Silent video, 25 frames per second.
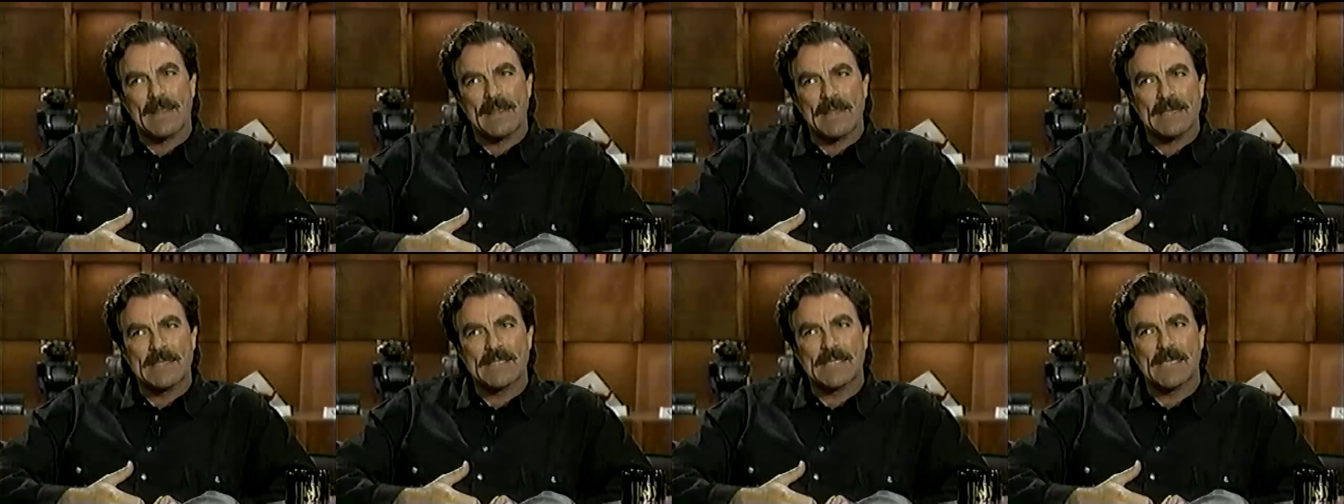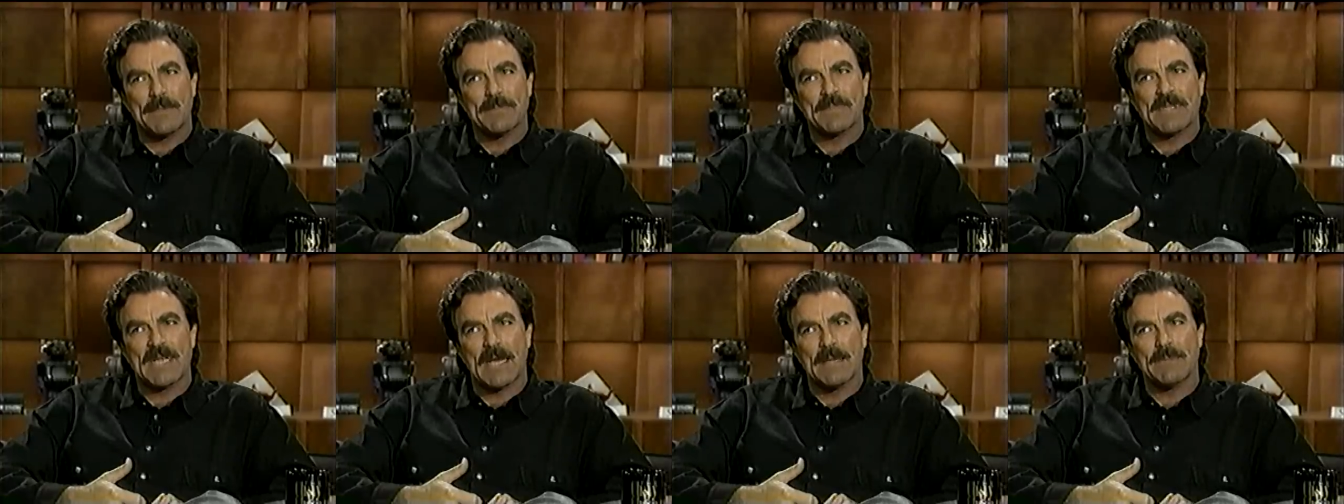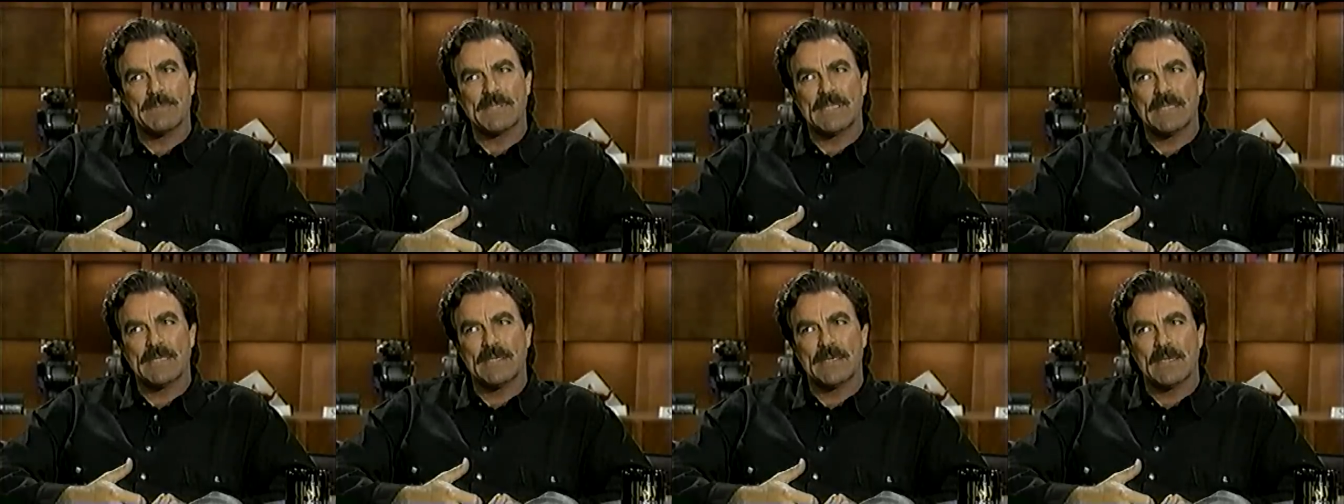think
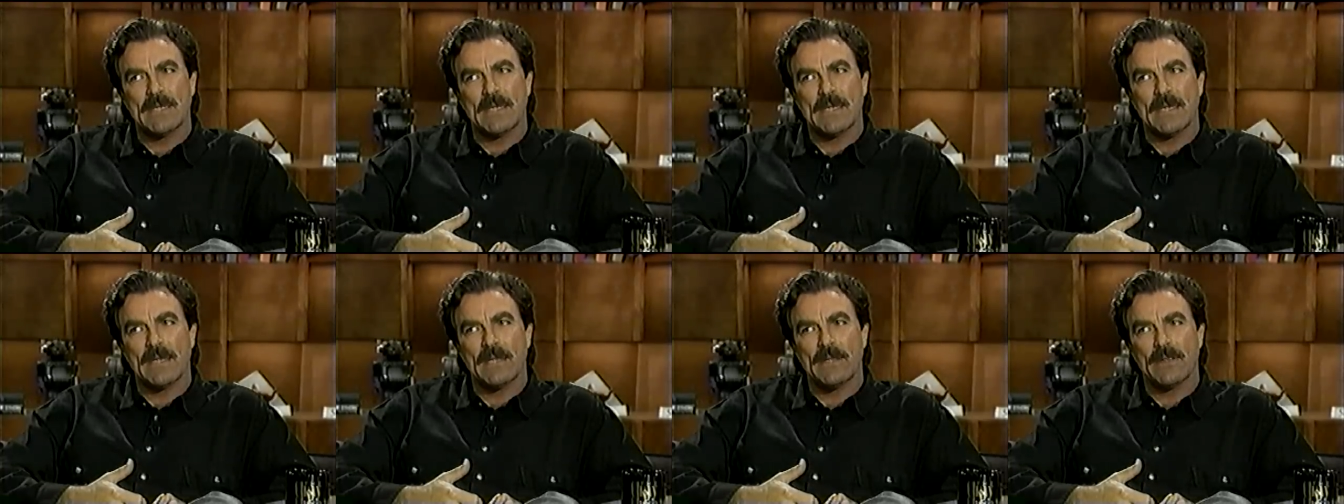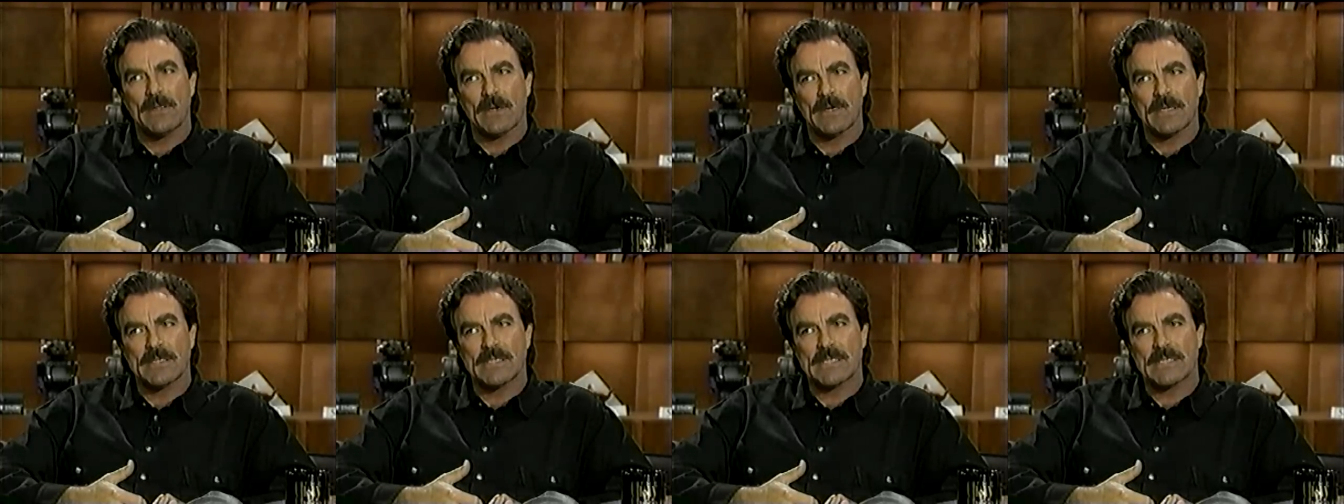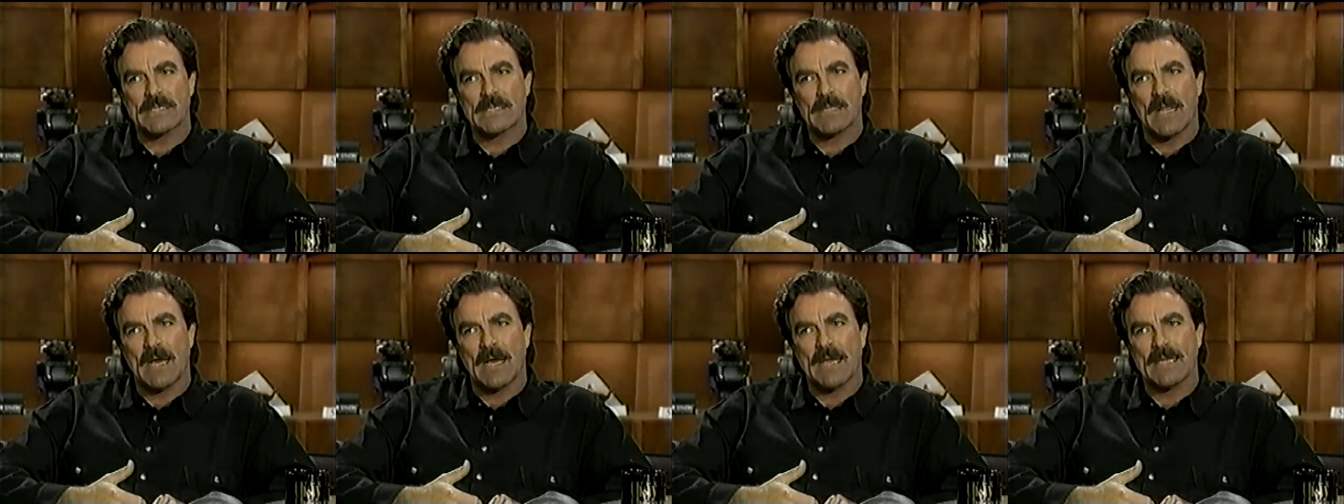sometimes he, he learns
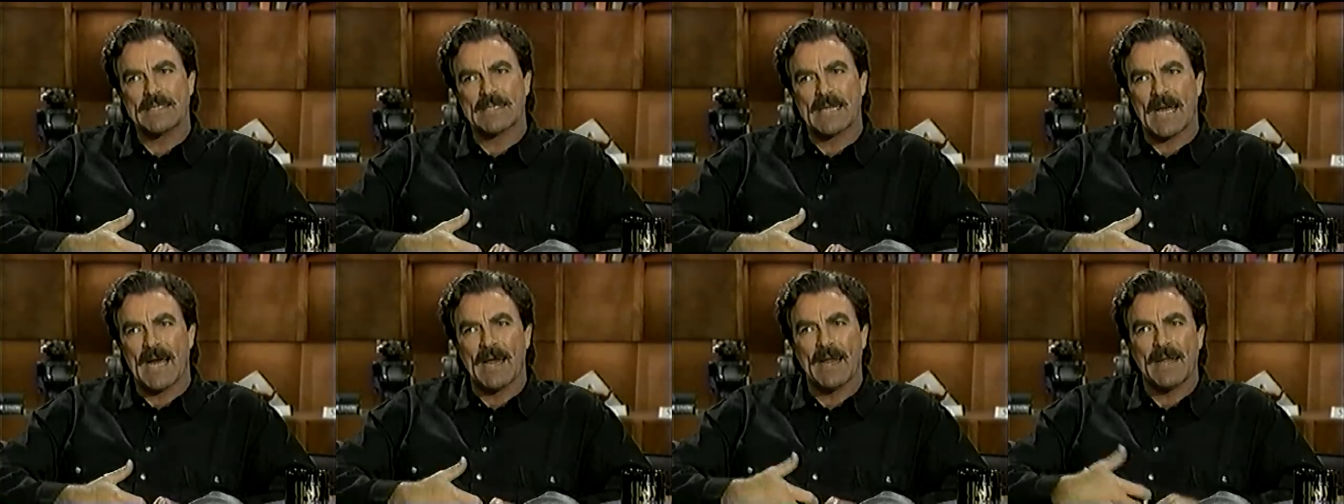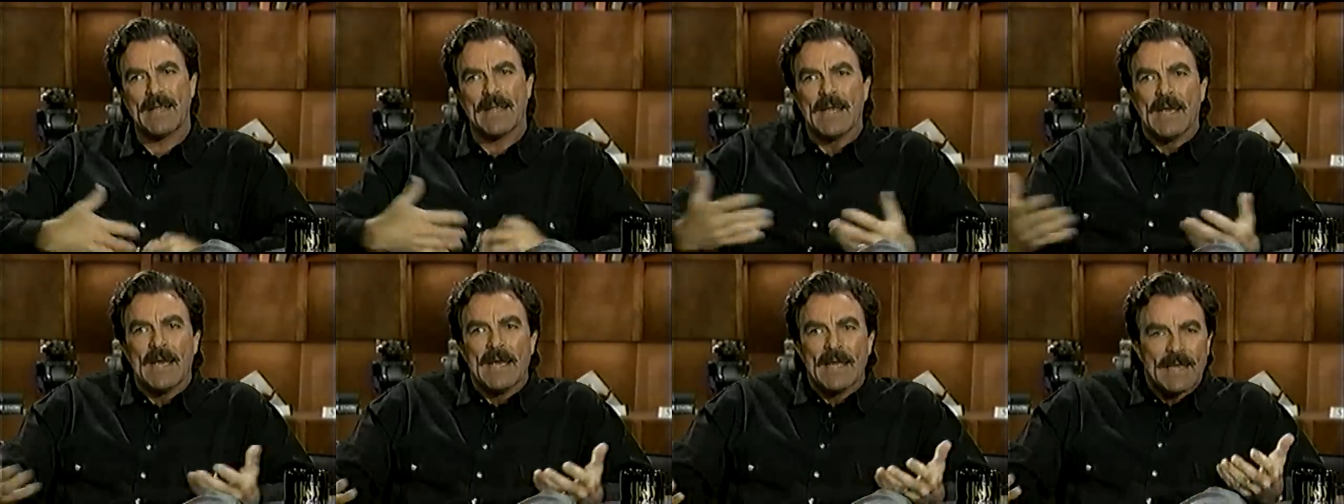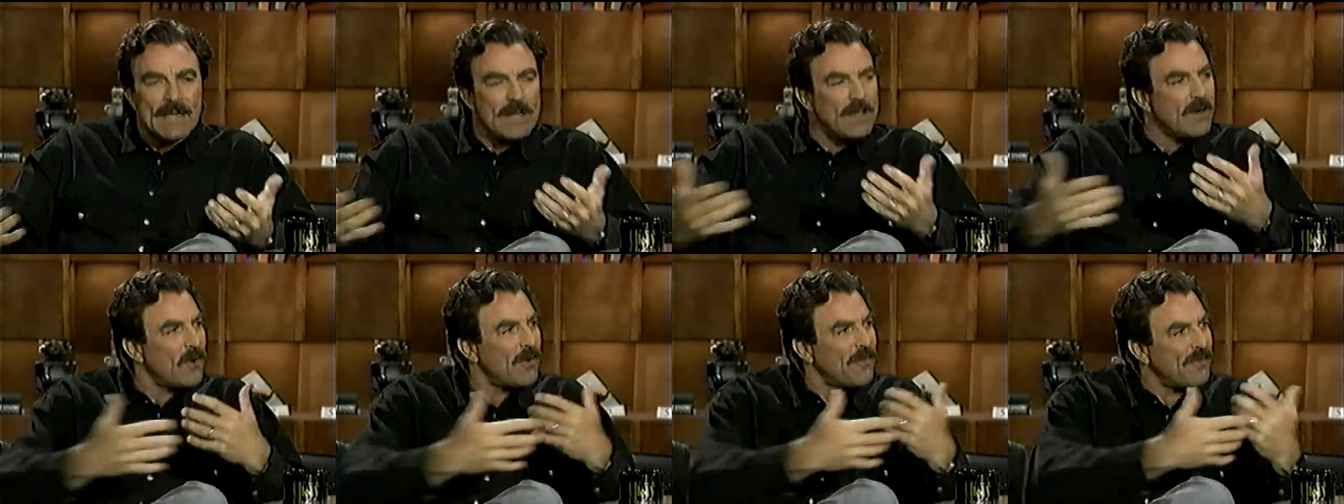his lines. I,
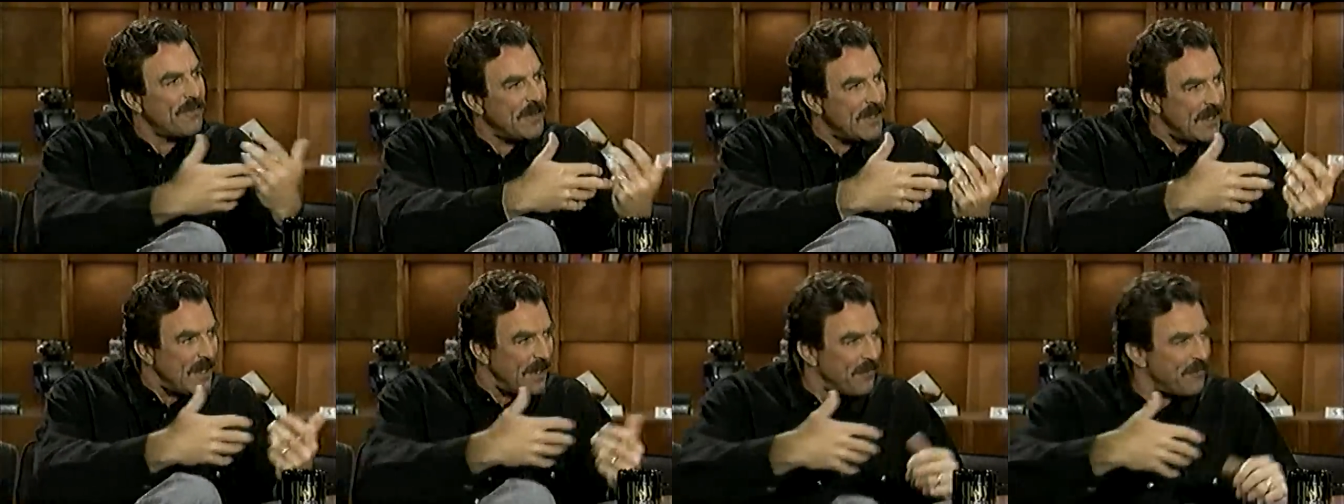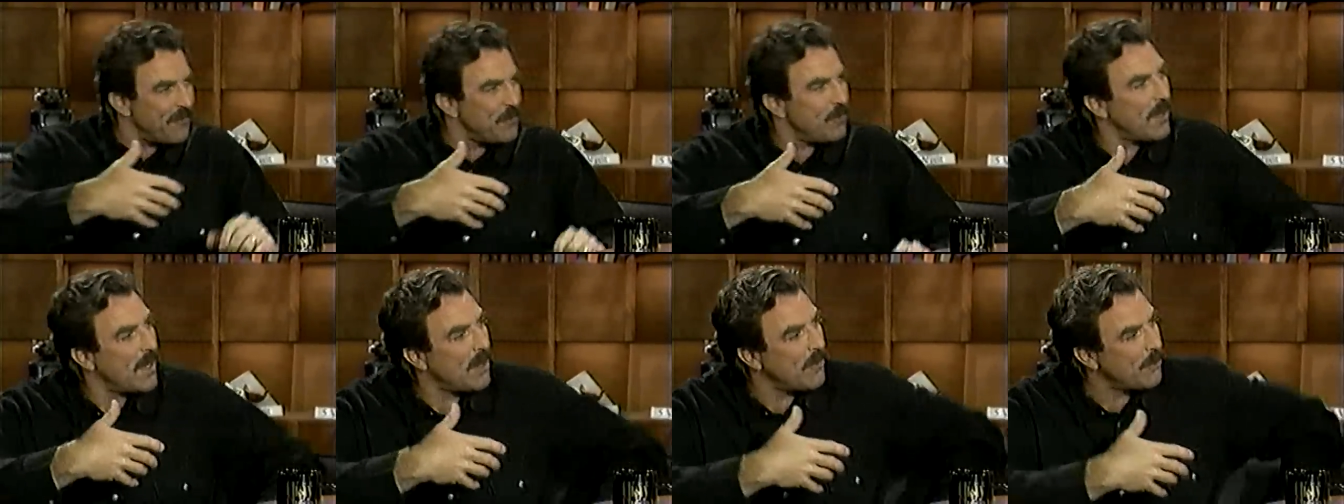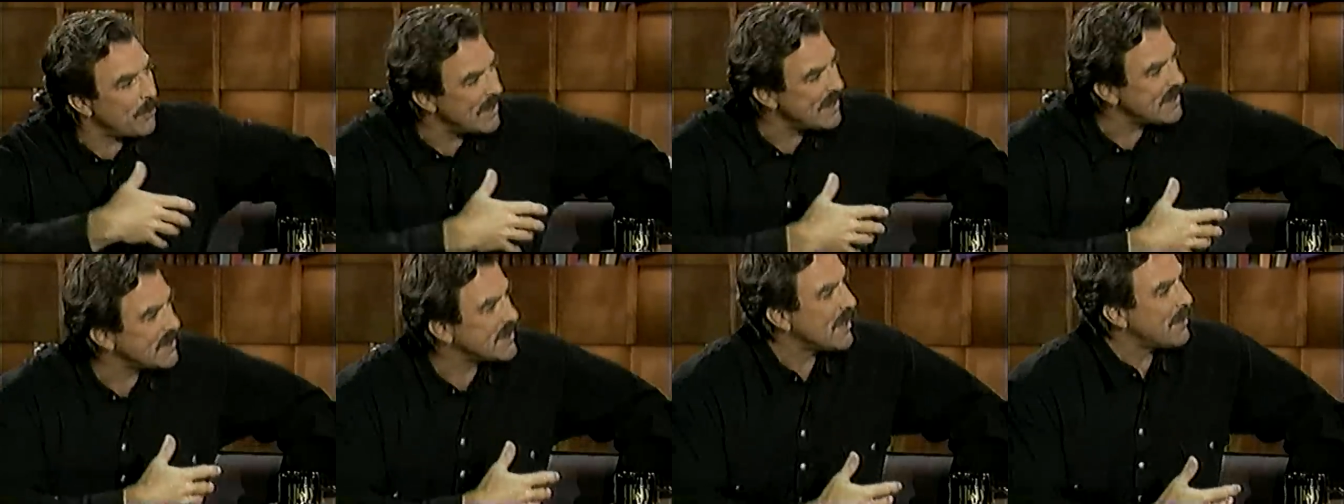you know, if, if you got to
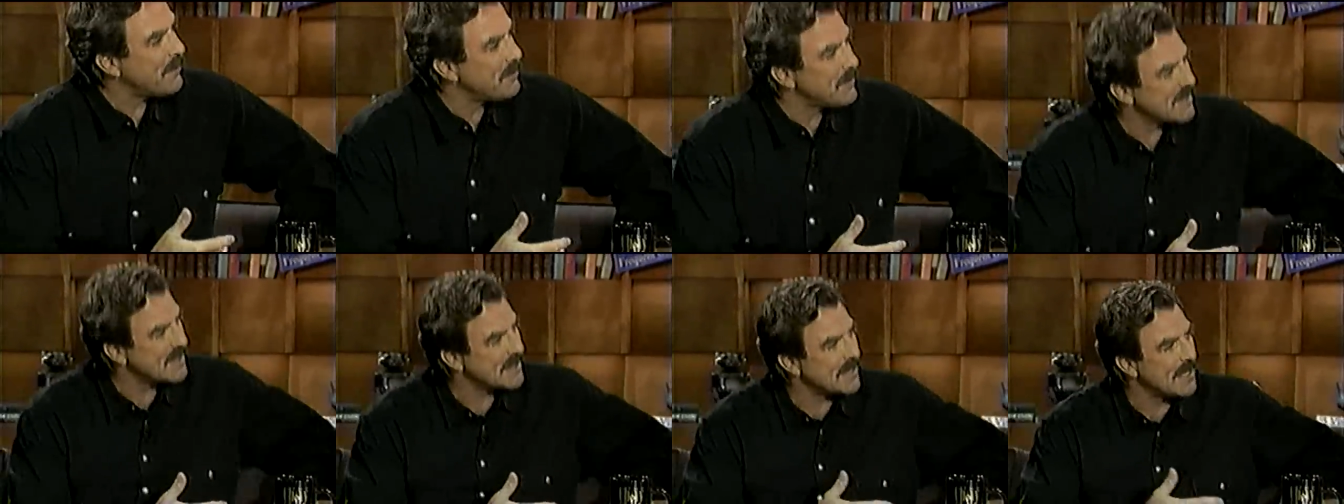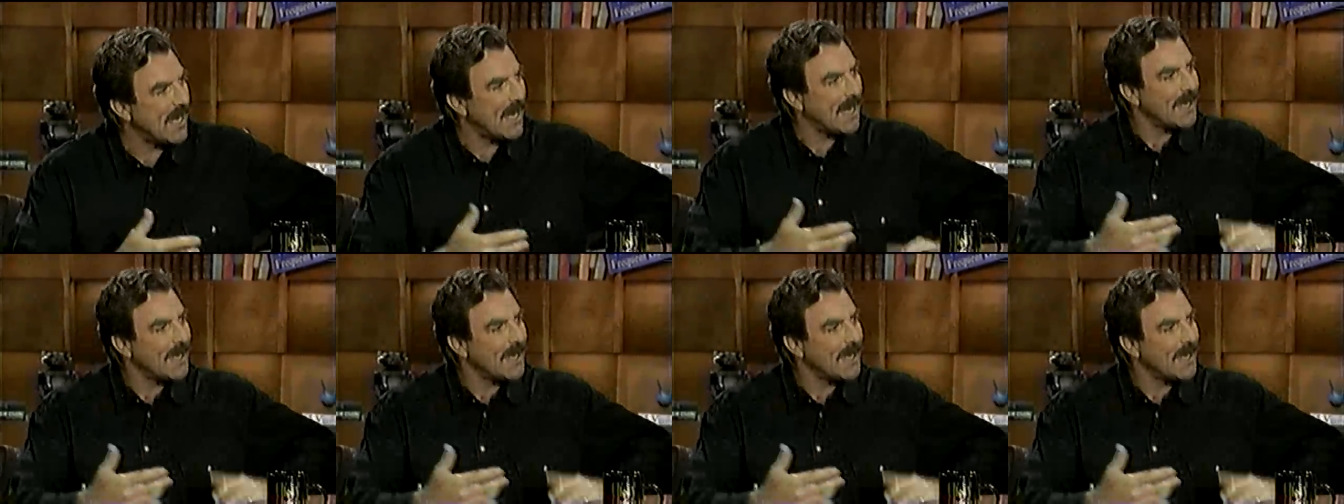read something as an